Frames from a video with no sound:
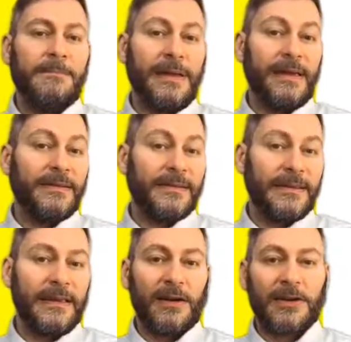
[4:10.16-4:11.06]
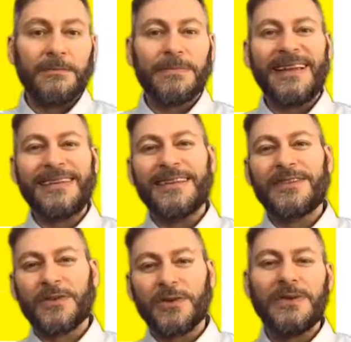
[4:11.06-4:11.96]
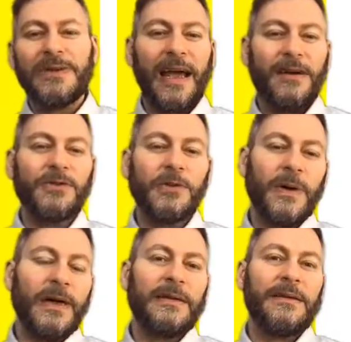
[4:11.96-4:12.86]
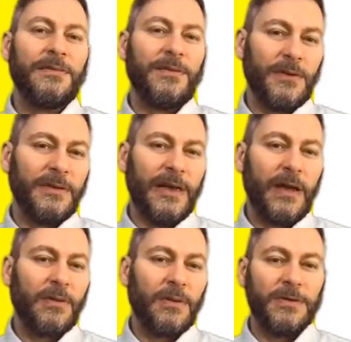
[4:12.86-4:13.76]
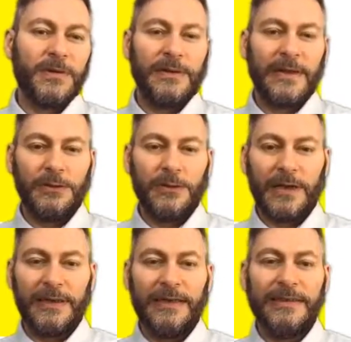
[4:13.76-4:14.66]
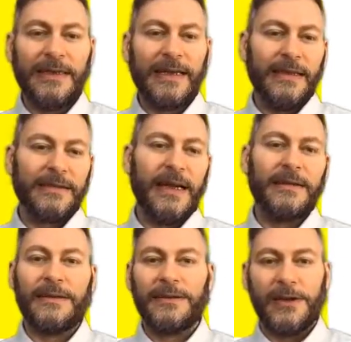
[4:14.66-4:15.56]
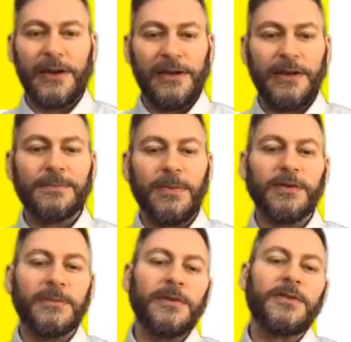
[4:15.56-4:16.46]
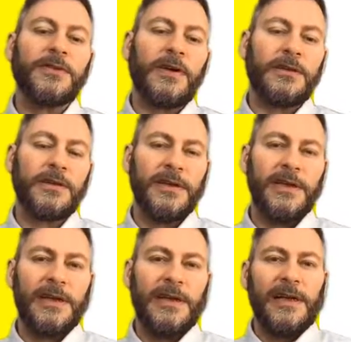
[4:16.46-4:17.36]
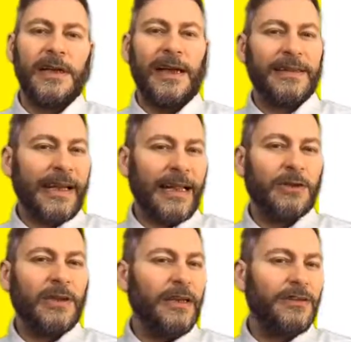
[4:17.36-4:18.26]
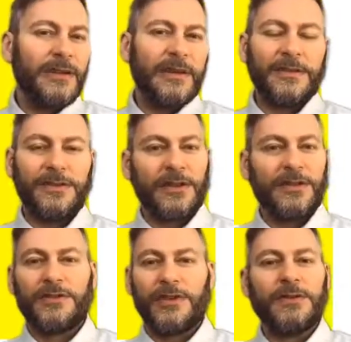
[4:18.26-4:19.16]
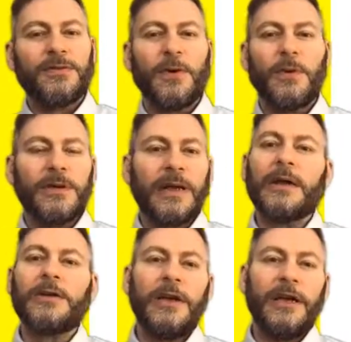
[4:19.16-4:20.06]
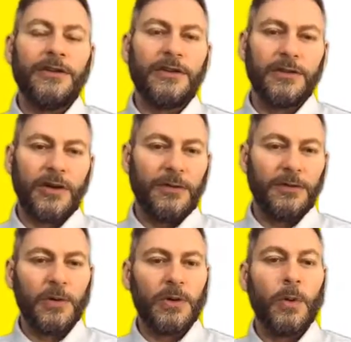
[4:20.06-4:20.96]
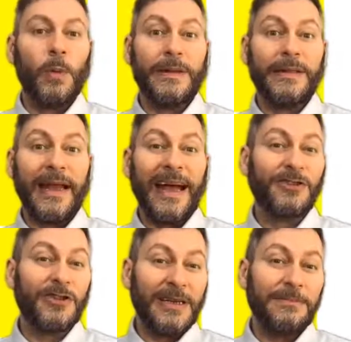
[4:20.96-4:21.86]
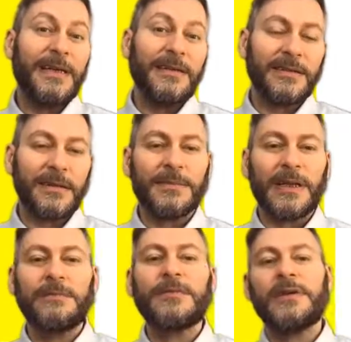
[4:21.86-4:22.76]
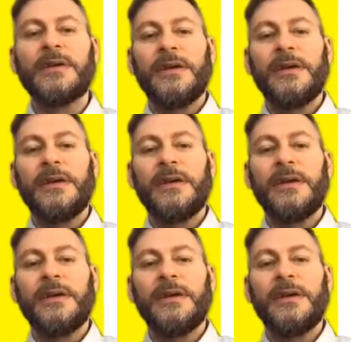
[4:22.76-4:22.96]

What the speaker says: B and C are completed. So they have to wait for the other ones, and then you can indicate that in the earliest possible start. In the calculation, it's just straightforward calculation. You don't have to worry what they actually mean sometimes.